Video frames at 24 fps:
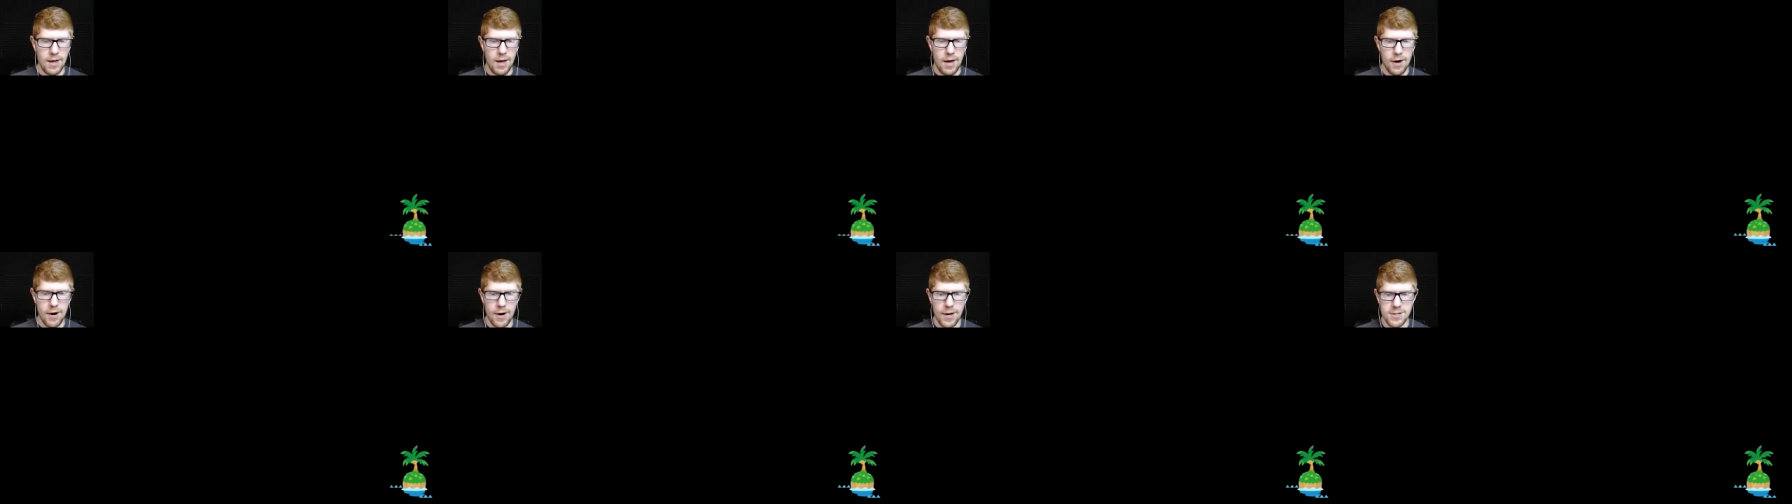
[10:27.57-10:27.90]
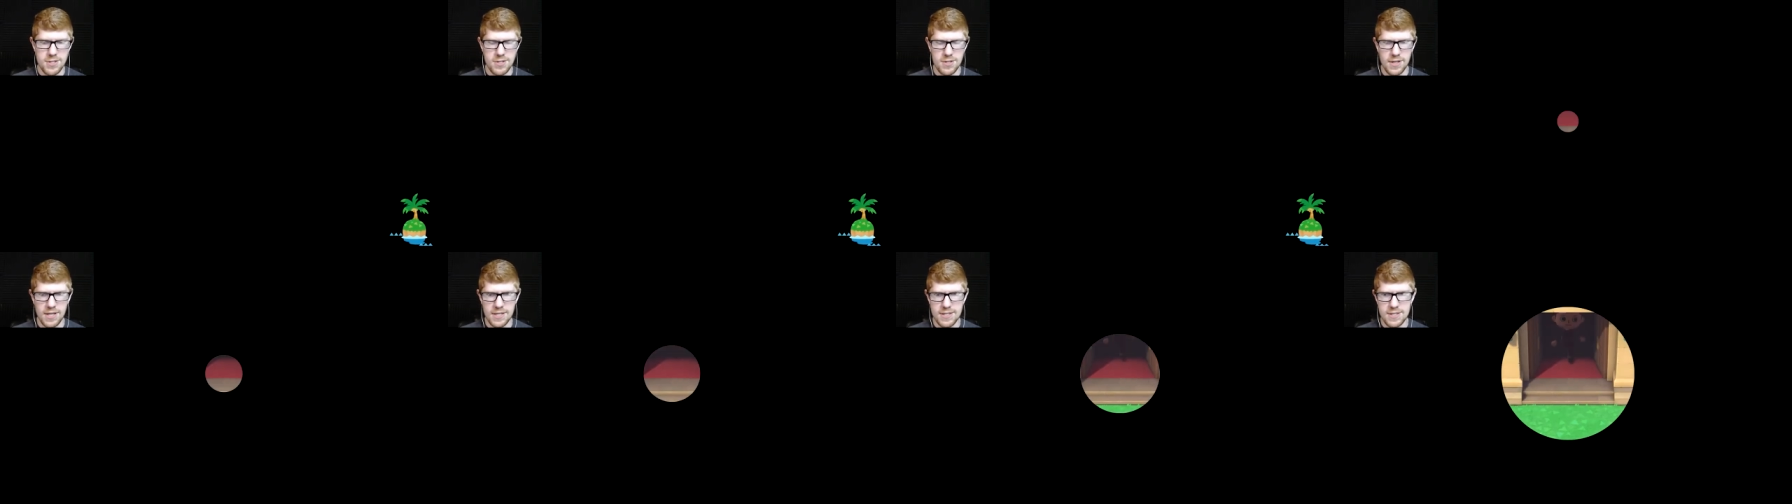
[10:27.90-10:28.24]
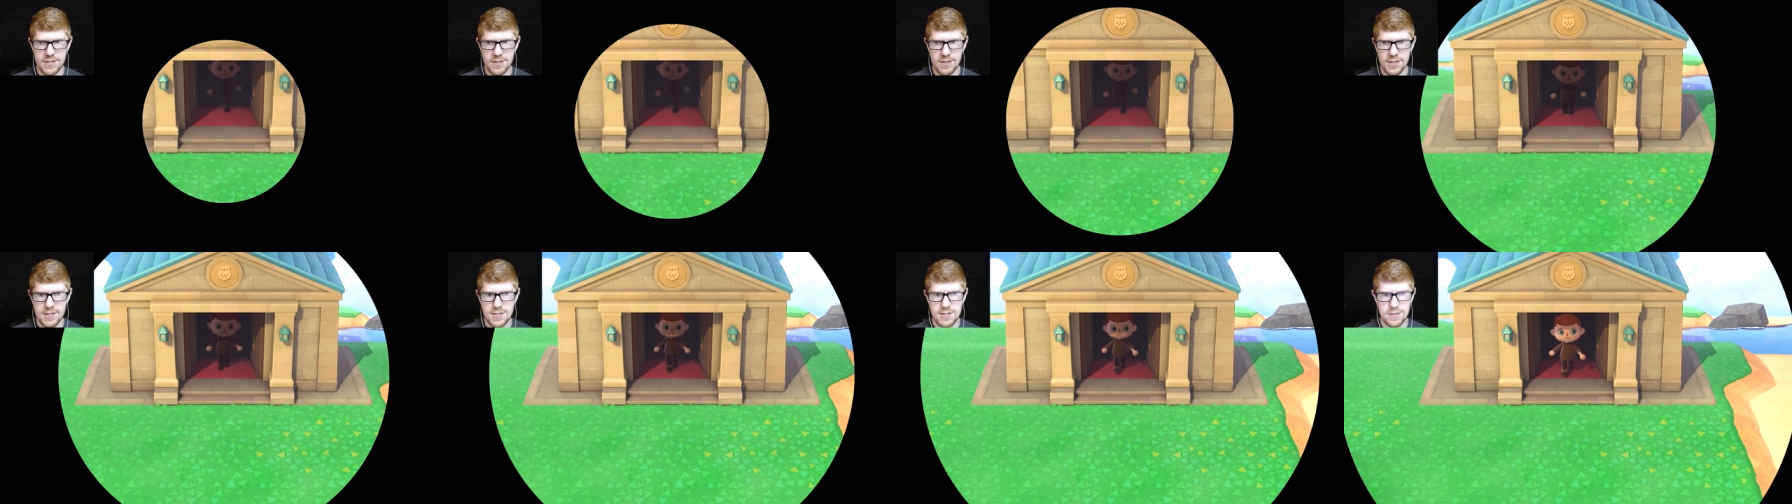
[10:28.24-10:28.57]
All right, so
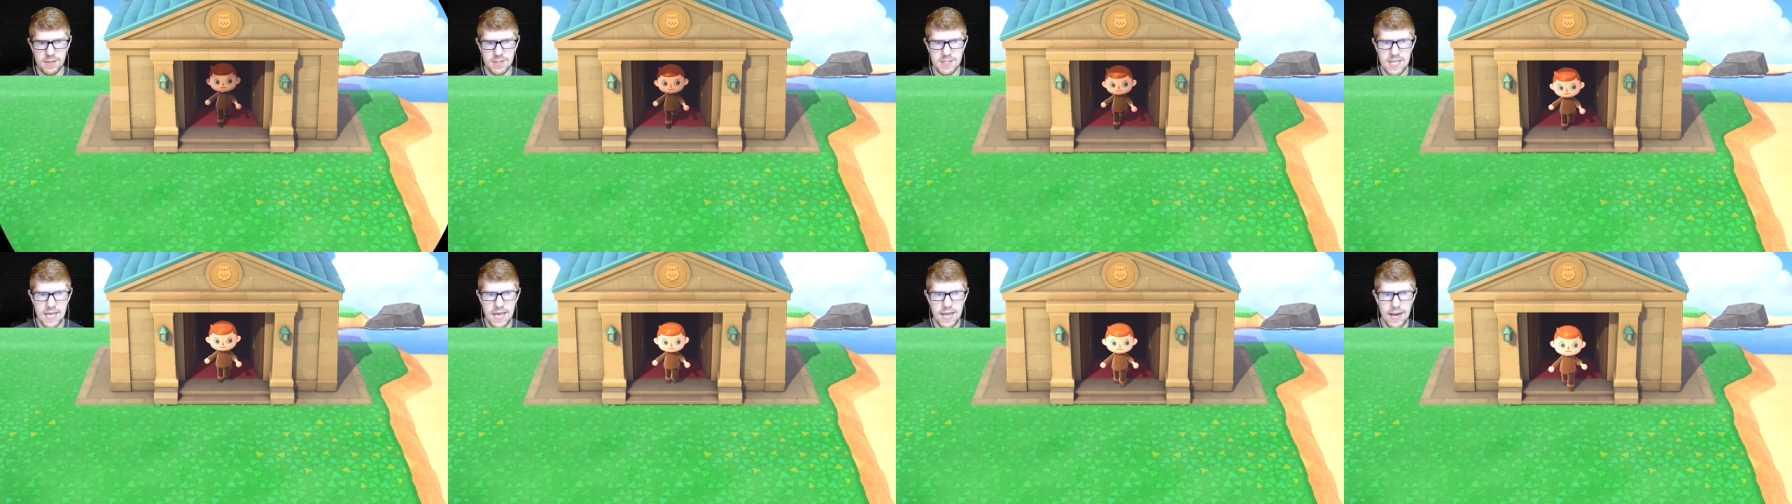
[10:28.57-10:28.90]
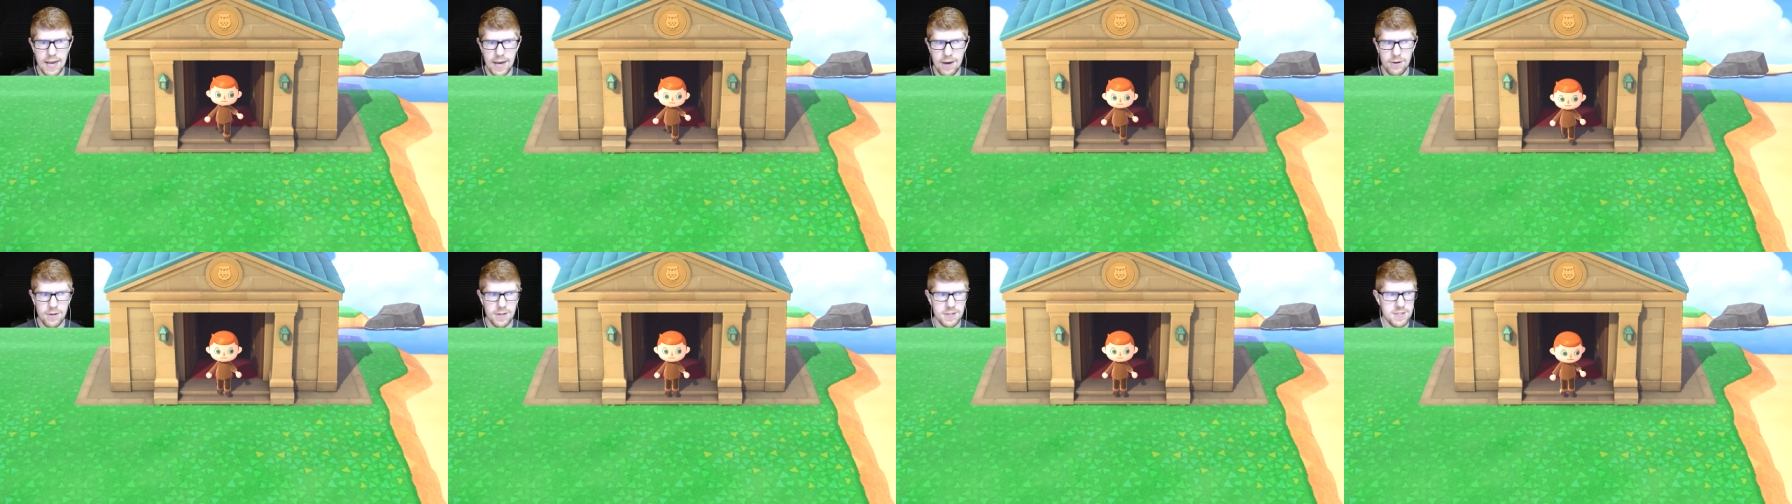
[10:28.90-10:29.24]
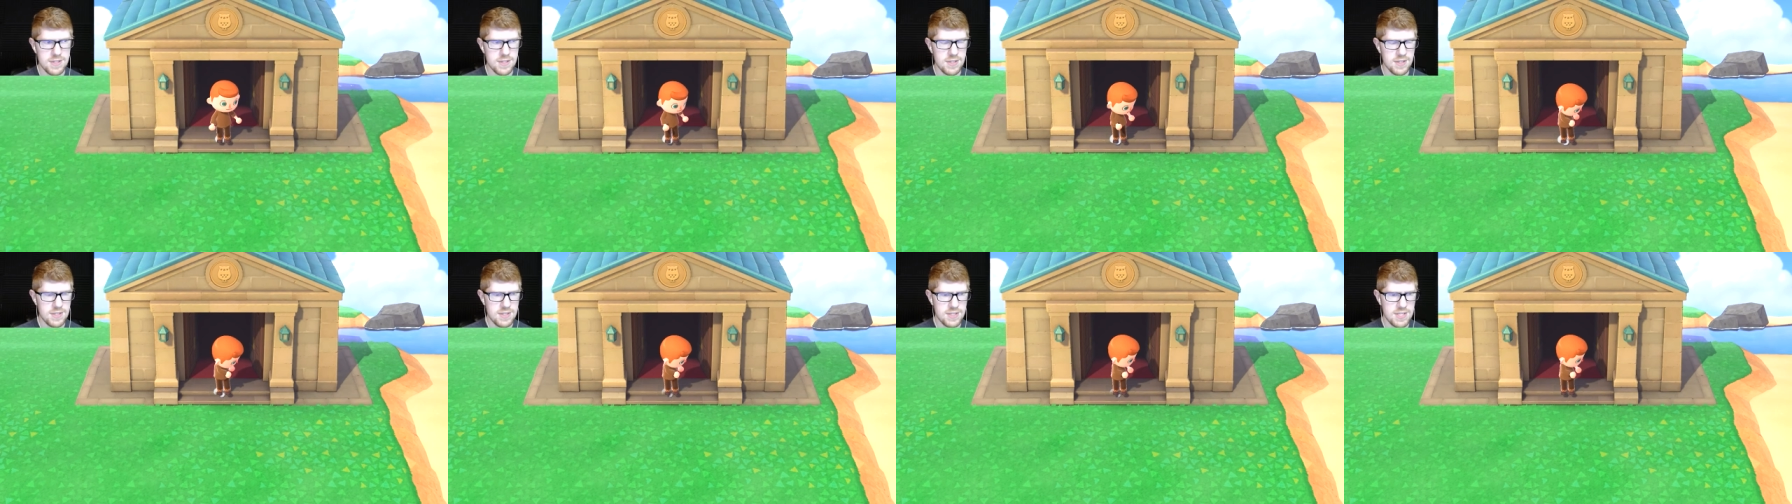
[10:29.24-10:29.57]
let's let's let's head out.
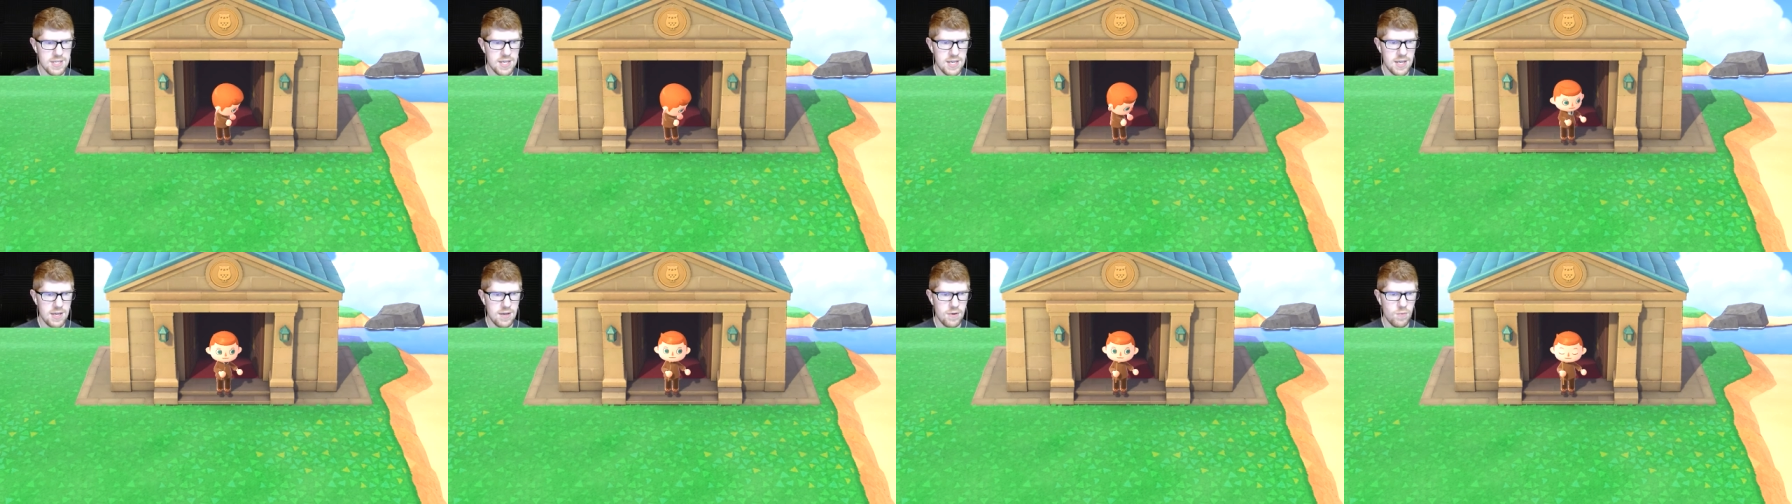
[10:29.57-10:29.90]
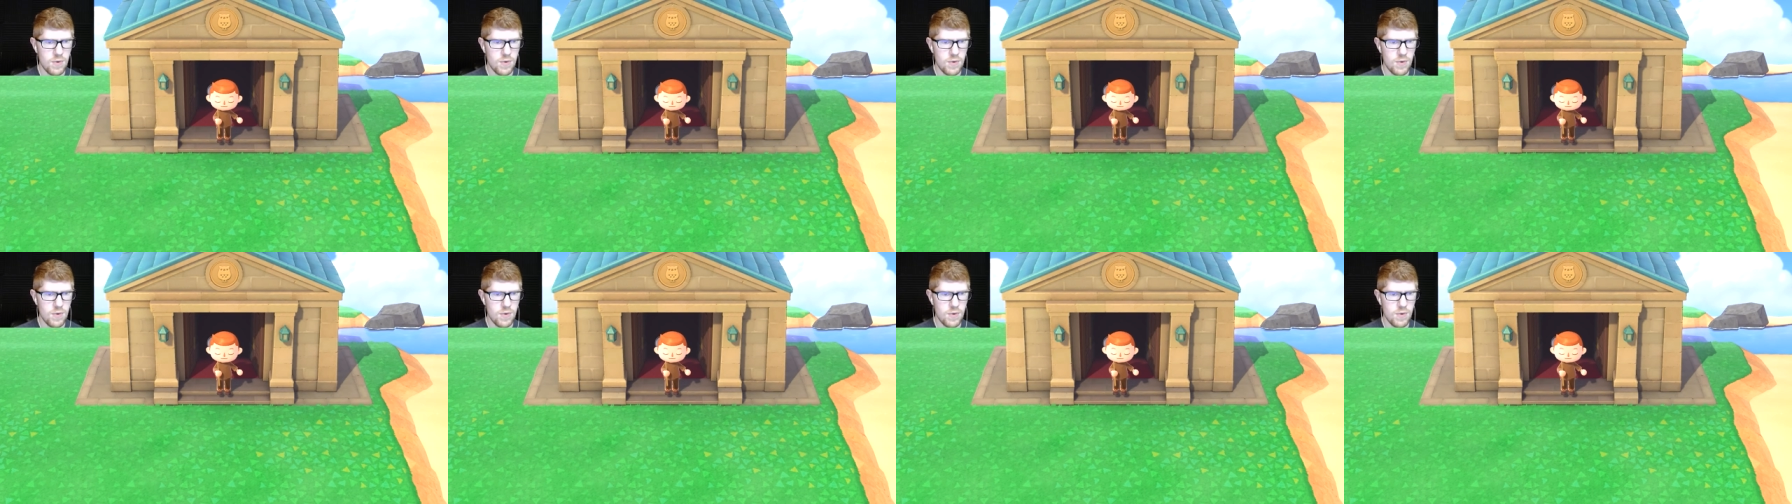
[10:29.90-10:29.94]
Let's let's see.